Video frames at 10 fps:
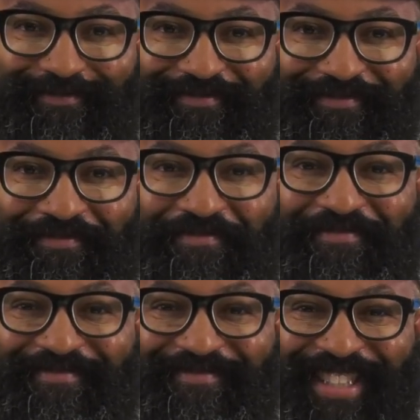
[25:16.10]

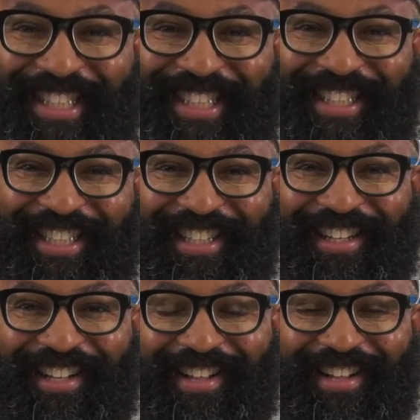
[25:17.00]

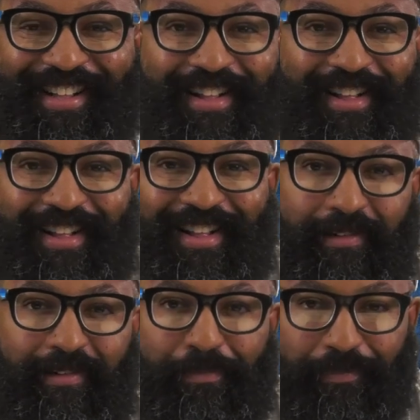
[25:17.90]

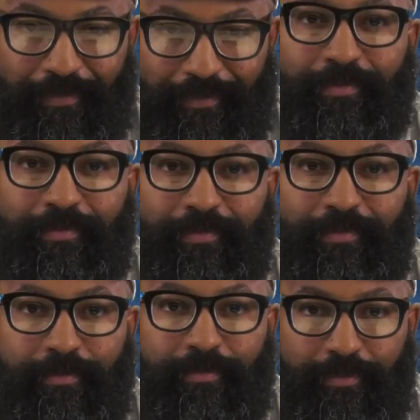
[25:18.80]

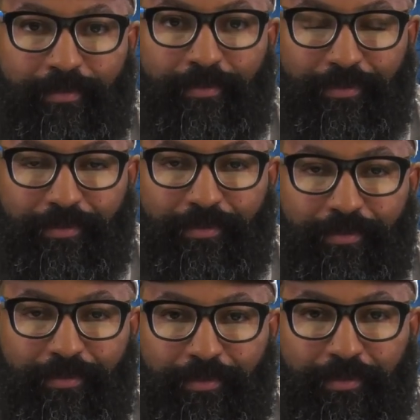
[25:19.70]

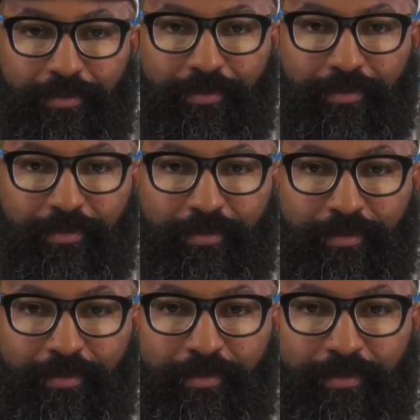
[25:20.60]

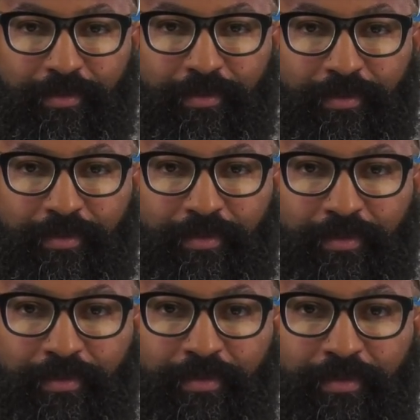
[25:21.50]

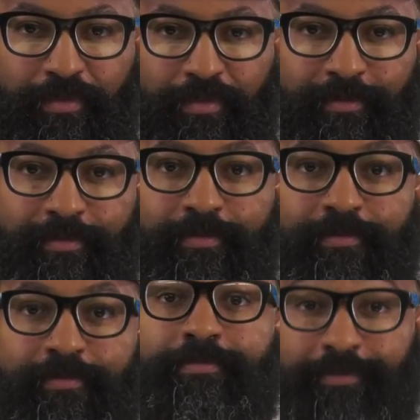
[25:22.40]

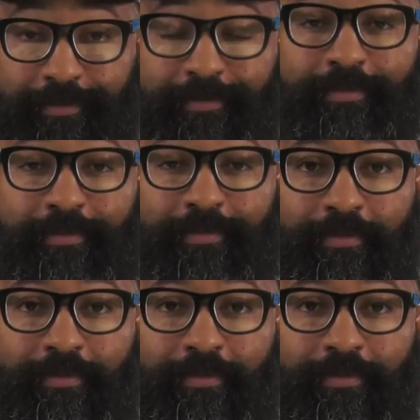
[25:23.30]
(not speaking)